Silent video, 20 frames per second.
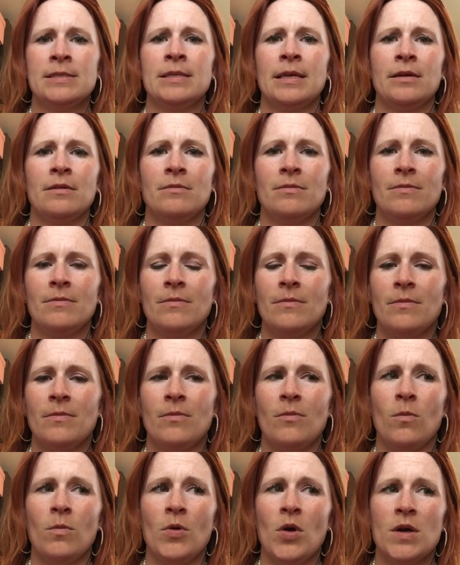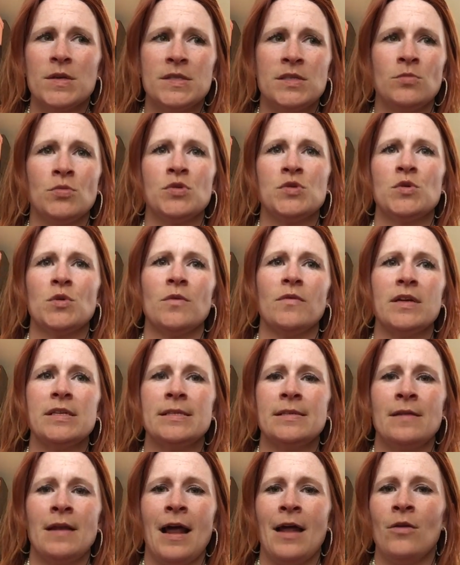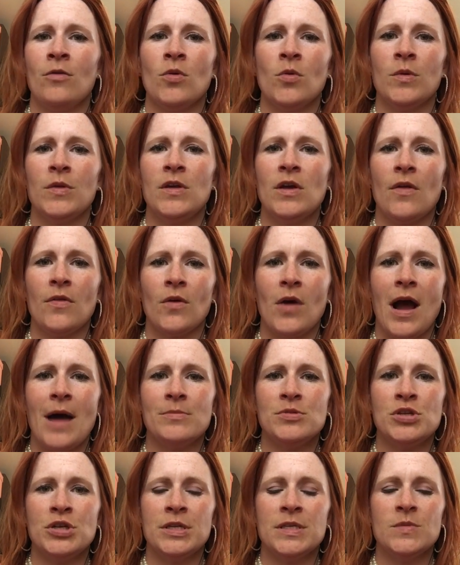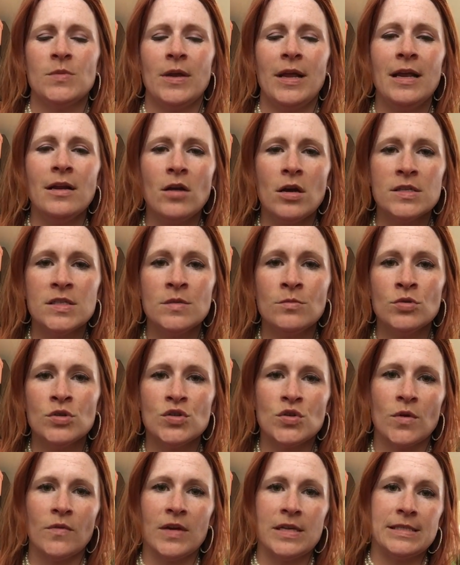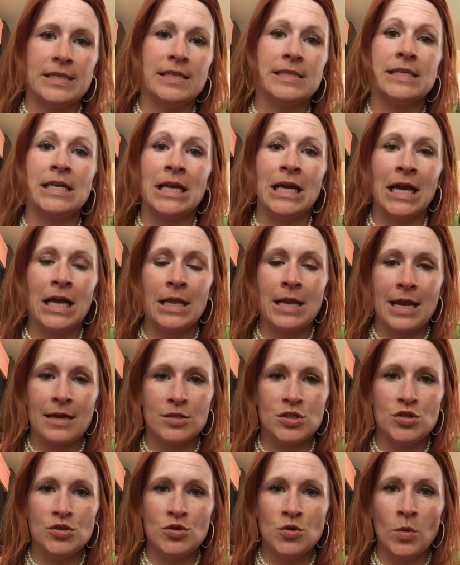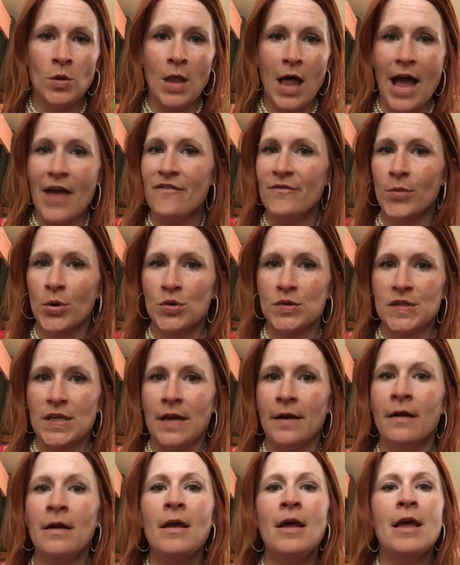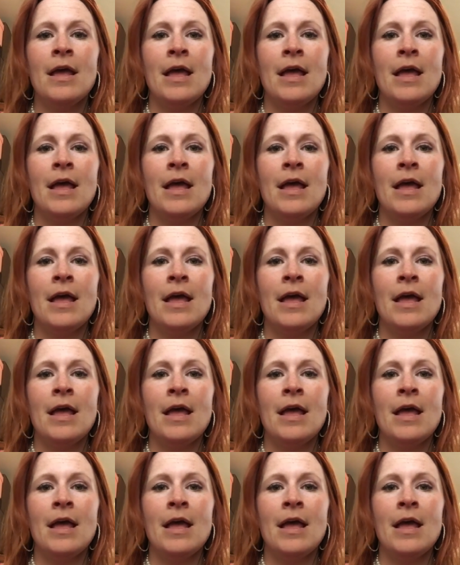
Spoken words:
It's like customer service, and then I don't know what the other option is, but hit customer service. It's going to connect you to a live person.